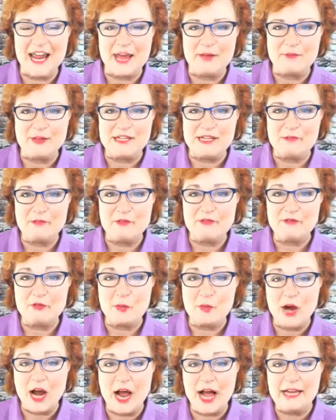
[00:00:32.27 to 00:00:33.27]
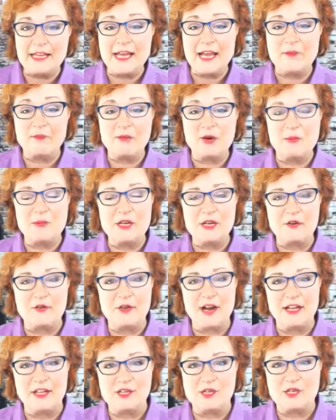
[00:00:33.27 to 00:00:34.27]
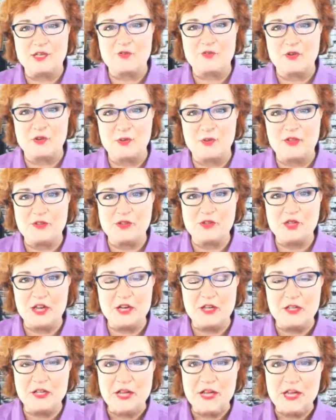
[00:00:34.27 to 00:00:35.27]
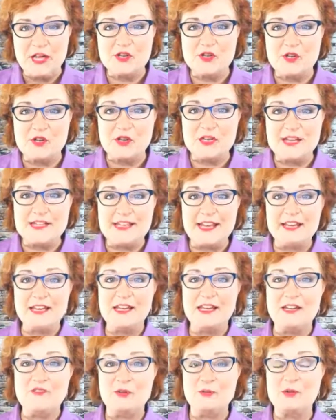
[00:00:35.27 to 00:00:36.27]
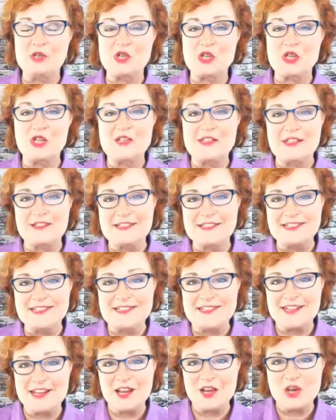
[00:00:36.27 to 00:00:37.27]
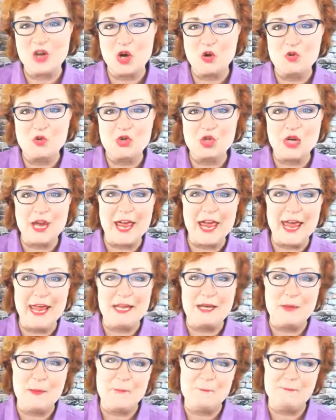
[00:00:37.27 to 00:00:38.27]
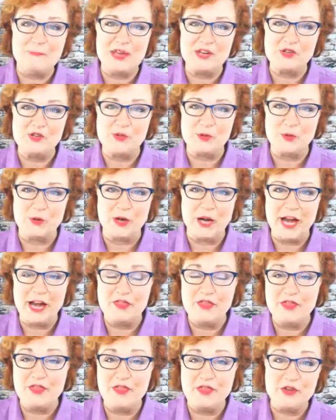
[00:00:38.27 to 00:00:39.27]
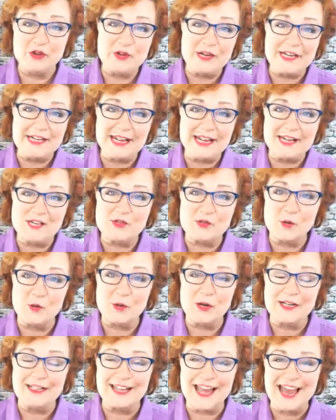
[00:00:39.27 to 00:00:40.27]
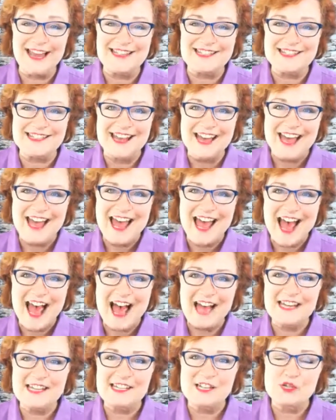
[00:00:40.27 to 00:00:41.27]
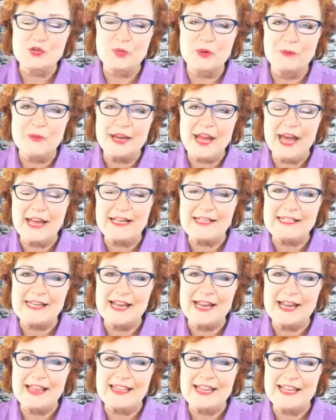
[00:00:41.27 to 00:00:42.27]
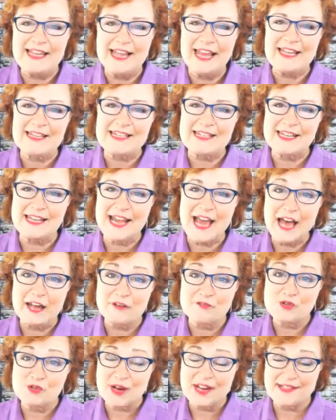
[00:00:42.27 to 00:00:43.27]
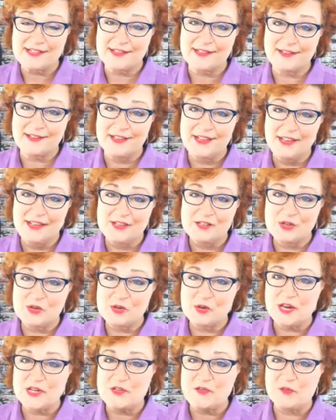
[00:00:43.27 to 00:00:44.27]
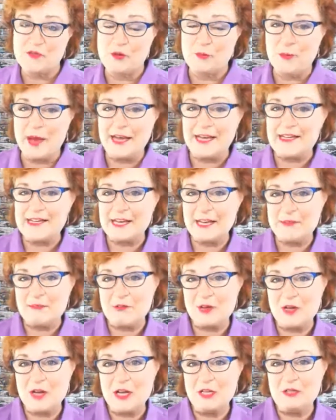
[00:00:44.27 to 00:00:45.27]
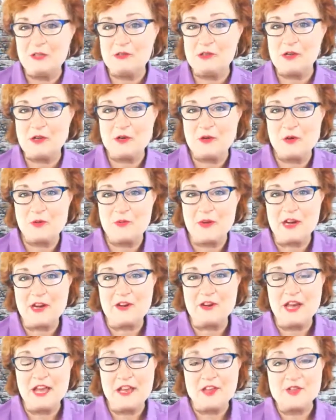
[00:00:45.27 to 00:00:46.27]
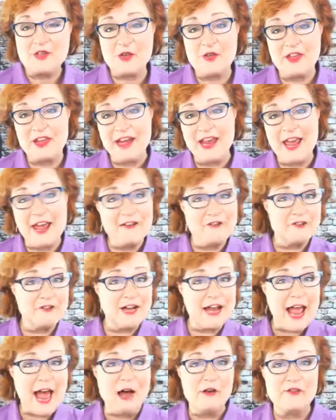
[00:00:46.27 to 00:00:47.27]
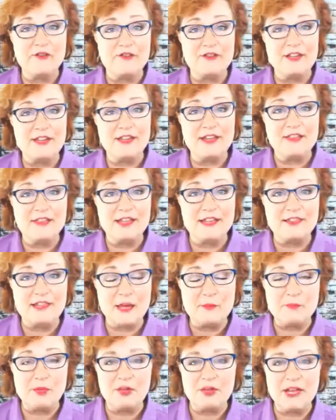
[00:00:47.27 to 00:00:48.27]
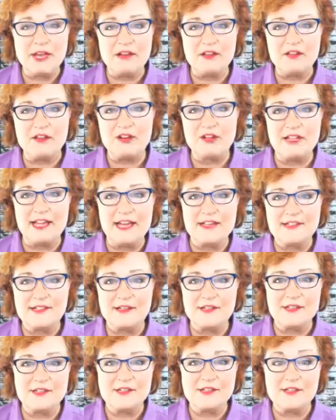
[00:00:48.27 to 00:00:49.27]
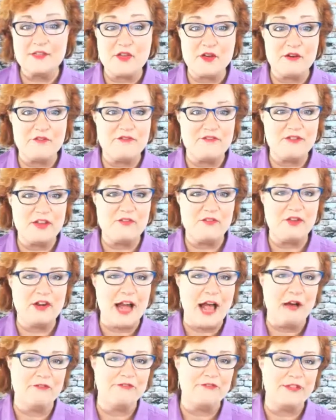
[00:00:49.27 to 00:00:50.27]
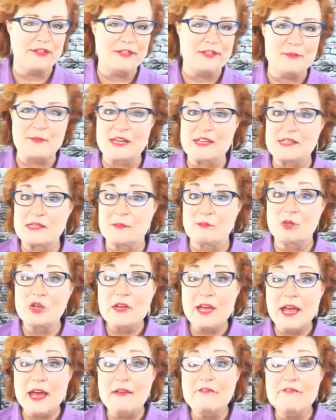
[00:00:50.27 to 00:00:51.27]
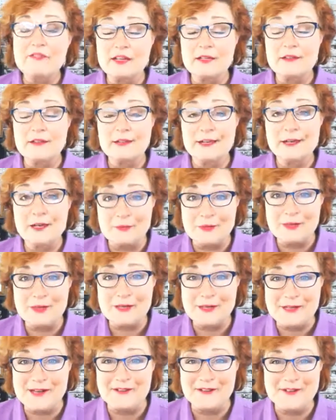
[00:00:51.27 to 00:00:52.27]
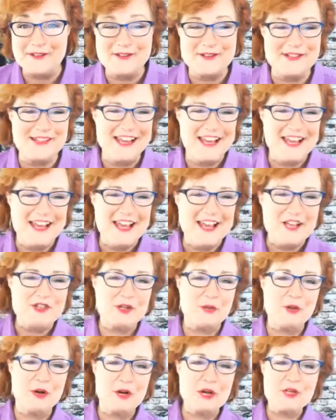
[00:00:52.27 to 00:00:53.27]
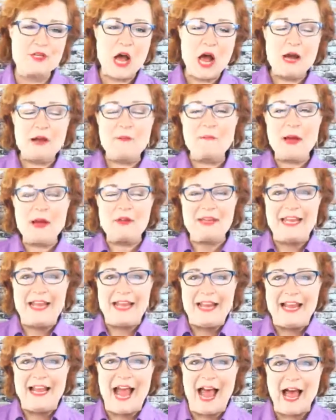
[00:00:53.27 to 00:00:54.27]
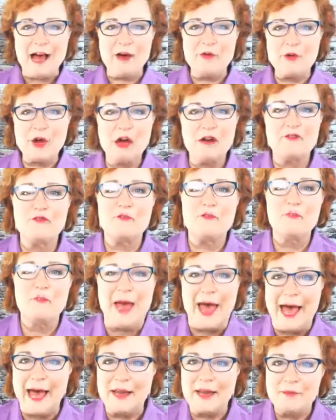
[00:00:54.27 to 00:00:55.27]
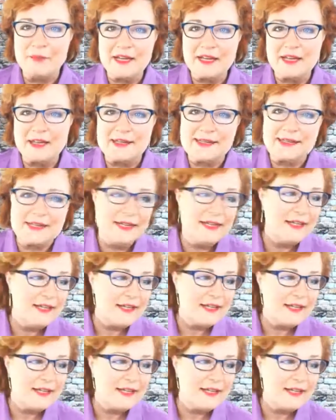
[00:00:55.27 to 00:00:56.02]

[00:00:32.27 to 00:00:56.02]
Hammond. I'm a former on-camera meteorologist for the Weather Channel, turned executive image consultant, coach, and mentor. In 30 days or less, I teach women how to take the guessing out of dressing, to dress for their body type, their color, their career, so that every outfit that they pull out of their closet is their favorite outfit that makes them look and feel like $1,000,000. So we're going to talk about getting out of bed because